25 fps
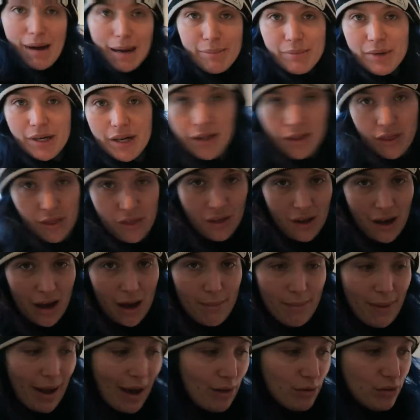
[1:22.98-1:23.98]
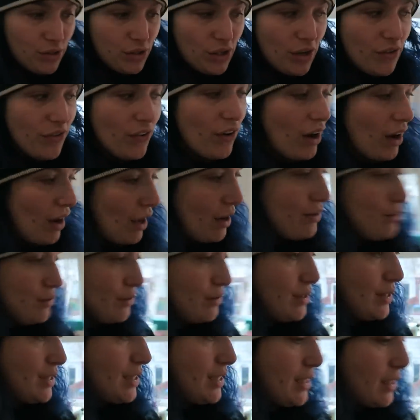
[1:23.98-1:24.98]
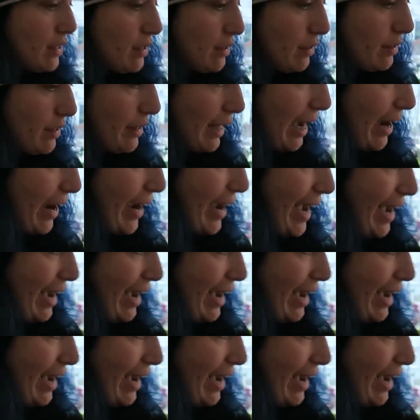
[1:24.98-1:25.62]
mammoth amount of clothes that I